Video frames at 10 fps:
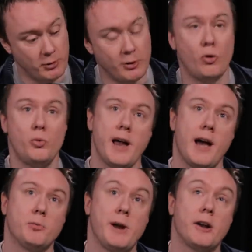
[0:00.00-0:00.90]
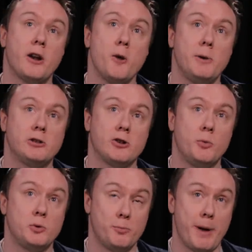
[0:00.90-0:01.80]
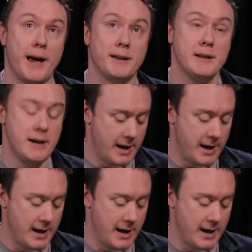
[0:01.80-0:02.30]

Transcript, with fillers: Uh, all we had, we had an opening song which was bad,